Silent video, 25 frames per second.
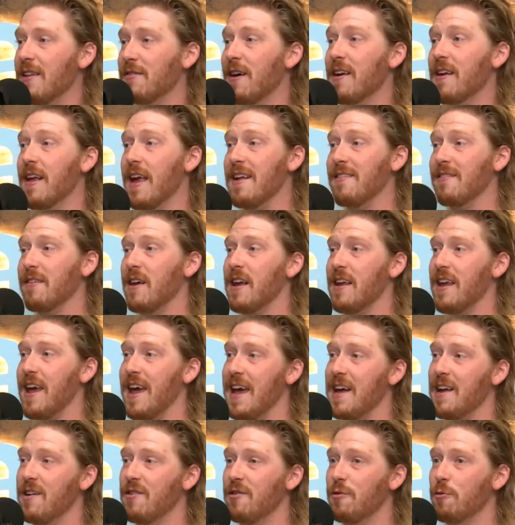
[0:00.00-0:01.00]
it's like
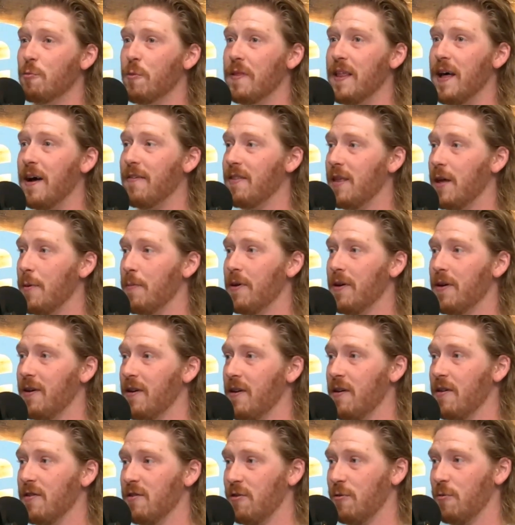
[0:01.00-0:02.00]
Hinge without the
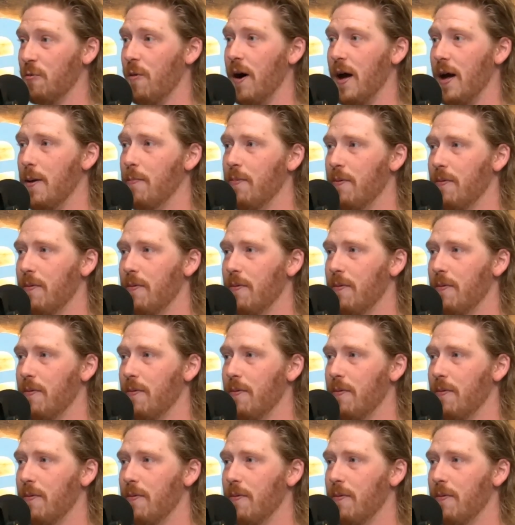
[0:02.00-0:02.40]
ability to swipe.